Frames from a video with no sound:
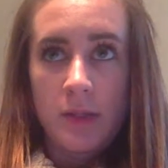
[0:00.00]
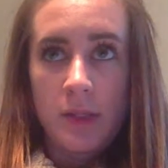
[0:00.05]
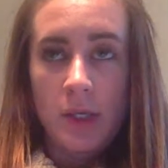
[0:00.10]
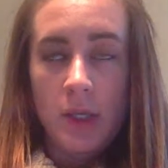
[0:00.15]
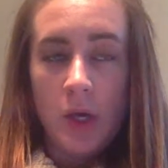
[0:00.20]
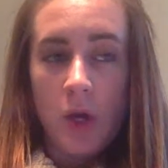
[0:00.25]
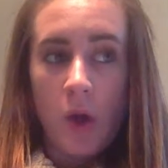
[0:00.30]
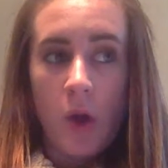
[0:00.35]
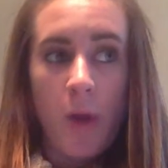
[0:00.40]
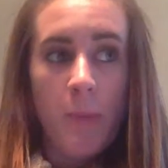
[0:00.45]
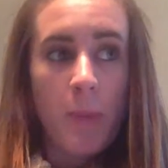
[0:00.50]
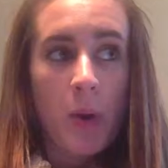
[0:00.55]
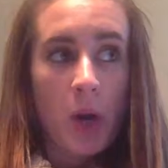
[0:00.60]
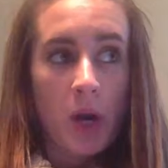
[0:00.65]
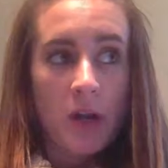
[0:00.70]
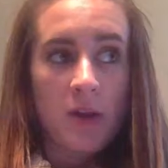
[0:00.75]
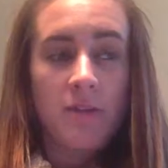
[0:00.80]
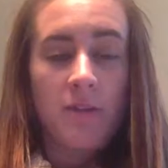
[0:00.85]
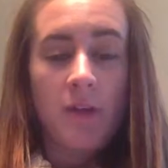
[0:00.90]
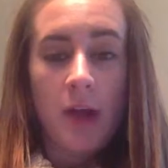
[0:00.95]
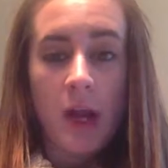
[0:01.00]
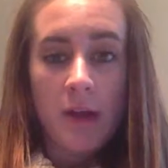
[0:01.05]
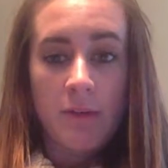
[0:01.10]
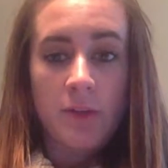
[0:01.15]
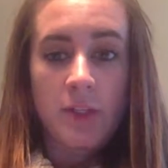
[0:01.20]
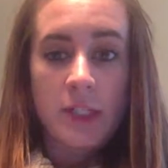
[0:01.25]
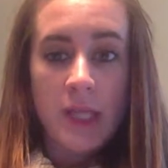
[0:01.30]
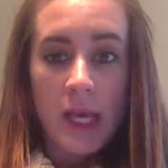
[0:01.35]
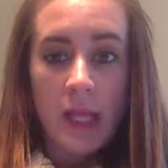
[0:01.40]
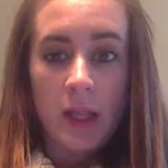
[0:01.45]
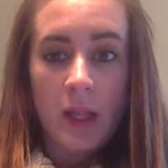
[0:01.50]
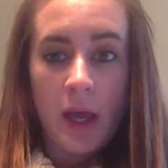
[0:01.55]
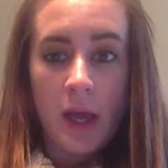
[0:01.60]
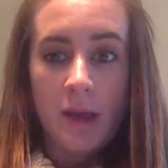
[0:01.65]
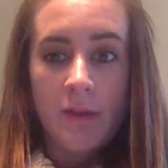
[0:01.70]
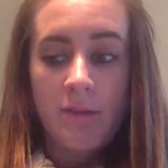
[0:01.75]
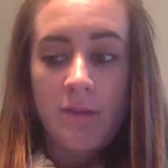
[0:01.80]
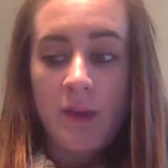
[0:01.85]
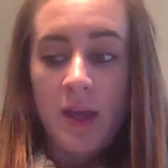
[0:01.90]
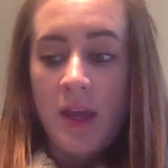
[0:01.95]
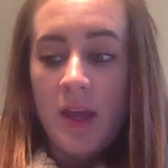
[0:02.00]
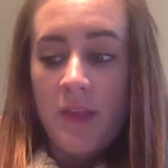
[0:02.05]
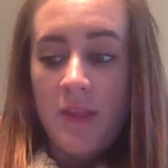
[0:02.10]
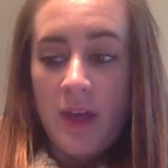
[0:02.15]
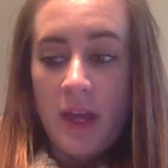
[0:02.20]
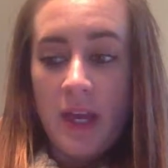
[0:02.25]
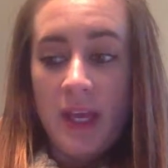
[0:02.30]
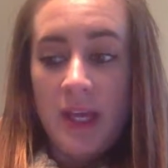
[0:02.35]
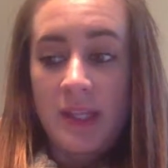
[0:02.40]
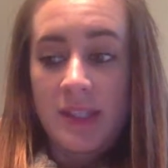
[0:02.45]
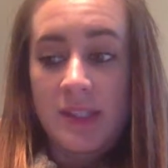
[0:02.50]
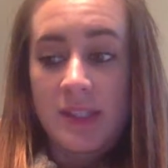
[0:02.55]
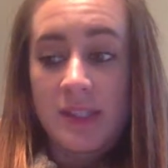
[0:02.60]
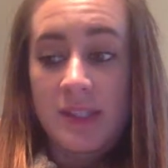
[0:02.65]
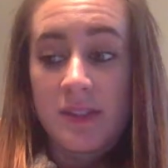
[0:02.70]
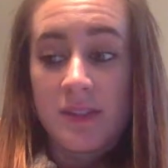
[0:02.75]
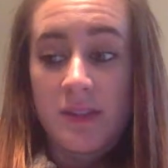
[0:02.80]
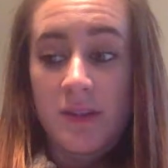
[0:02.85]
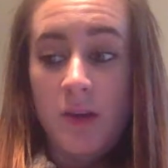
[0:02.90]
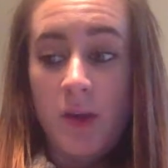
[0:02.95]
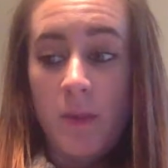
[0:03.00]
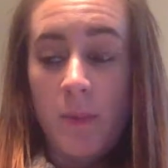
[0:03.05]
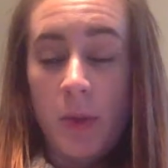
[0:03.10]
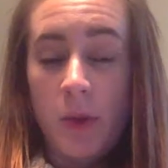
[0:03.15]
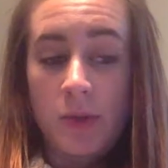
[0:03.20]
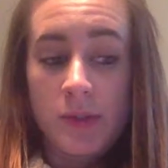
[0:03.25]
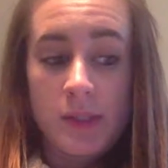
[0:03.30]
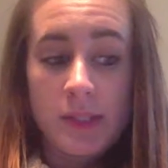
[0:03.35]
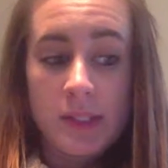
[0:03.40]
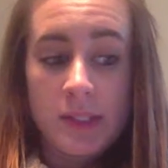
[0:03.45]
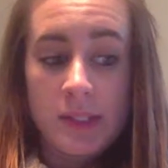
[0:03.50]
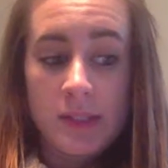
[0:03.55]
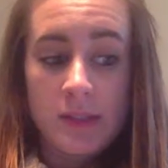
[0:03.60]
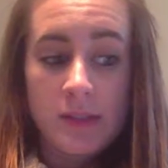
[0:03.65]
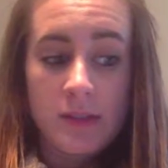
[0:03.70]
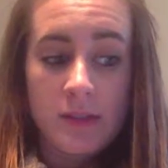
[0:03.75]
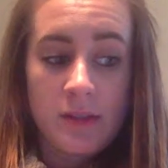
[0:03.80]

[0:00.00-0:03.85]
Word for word: you know, a part of our everyday life, that it's almost